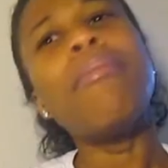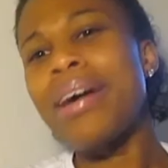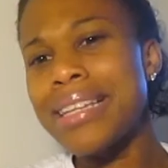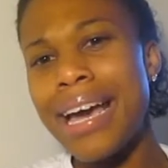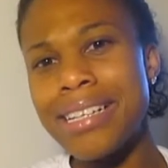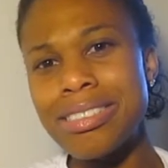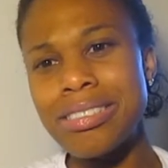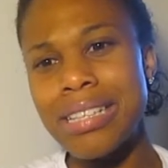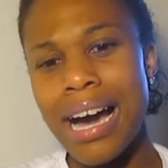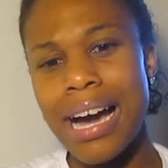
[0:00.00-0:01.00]
about to
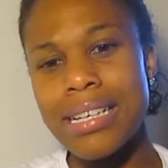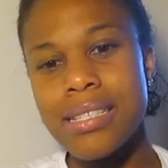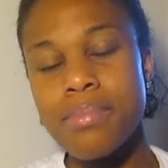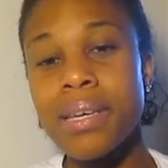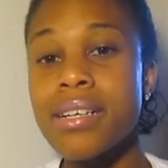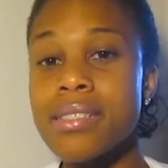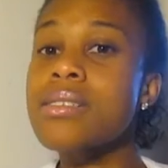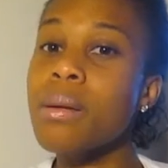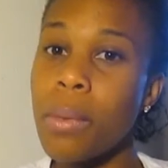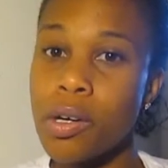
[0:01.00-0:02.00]
exercise, because
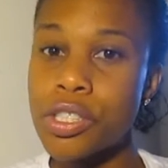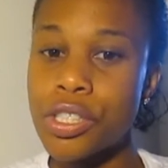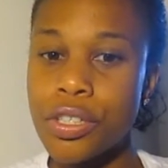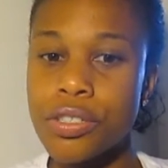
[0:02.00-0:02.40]
it's emotional.